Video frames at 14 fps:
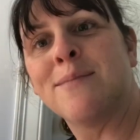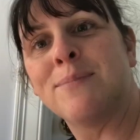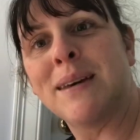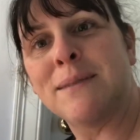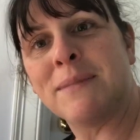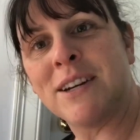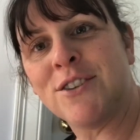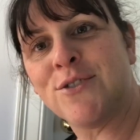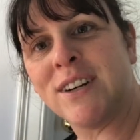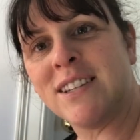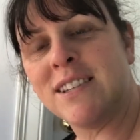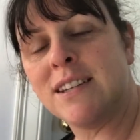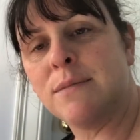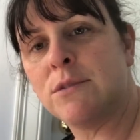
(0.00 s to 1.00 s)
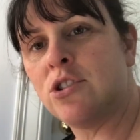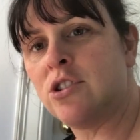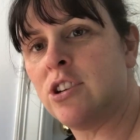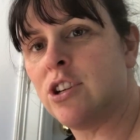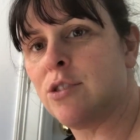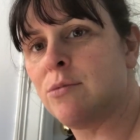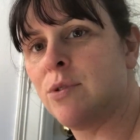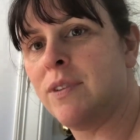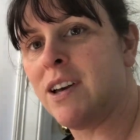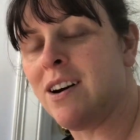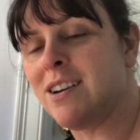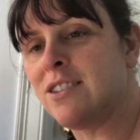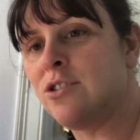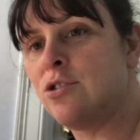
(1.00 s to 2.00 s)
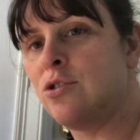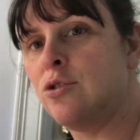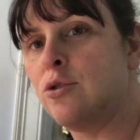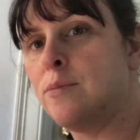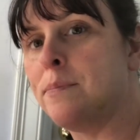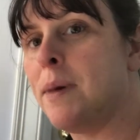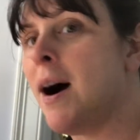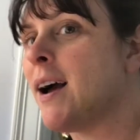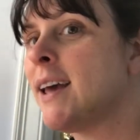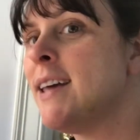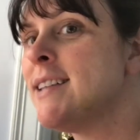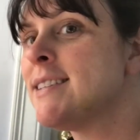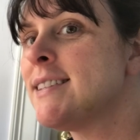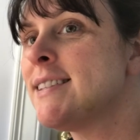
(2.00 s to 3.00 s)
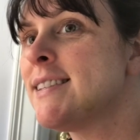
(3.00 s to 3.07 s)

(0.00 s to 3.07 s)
me and my trusty machine are moving on to pockets.